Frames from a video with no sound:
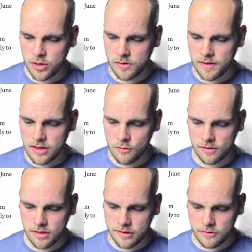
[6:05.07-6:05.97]

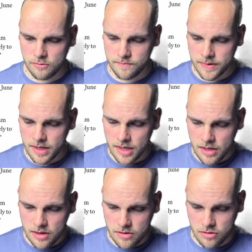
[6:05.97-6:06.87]
2022.
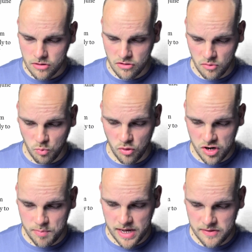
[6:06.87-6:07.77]
Some
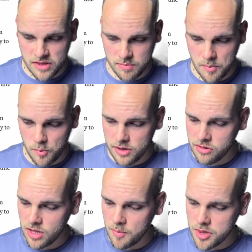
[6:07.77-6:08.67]
wondered about this commitment when
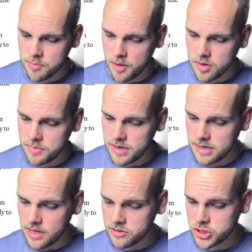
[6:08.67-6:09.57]
Starmer's spokesman
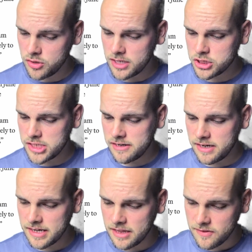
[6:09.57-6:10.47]
in June last year
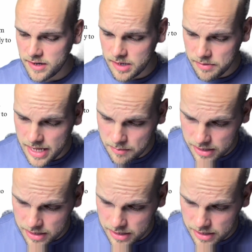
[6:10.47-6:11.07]
indicated the Labour